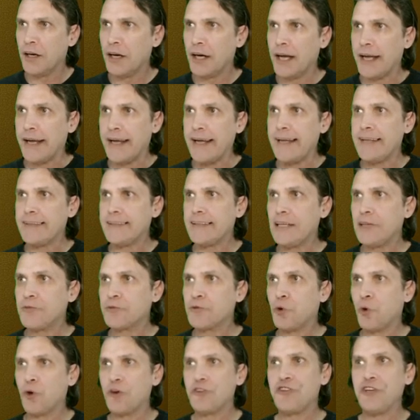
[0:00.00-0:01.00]
right, and then, of
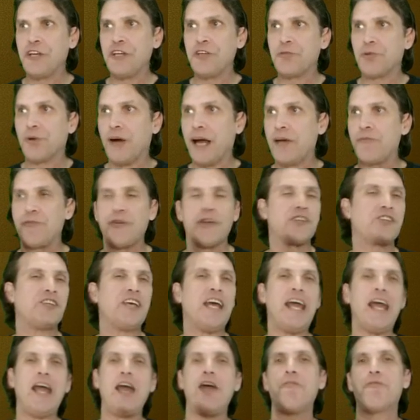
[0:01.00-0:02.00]
course, in graphics,
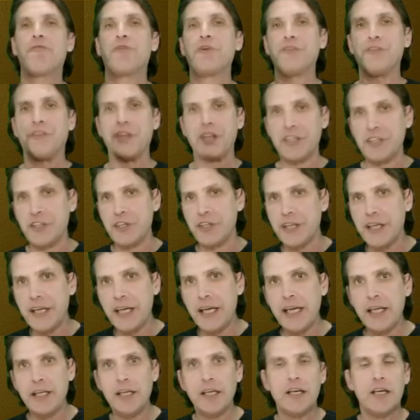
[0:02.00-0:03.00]
everything you
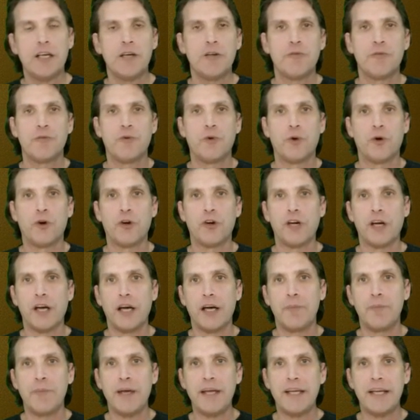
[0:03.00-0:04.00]
need for
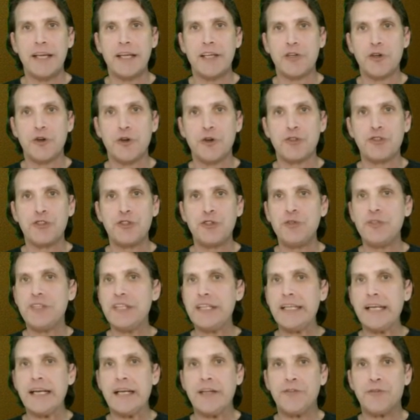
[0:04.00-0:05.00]
making your
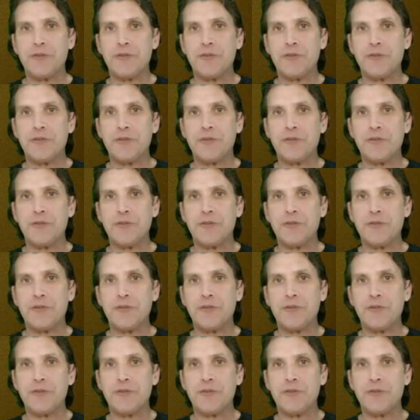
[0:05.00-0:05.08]
2D and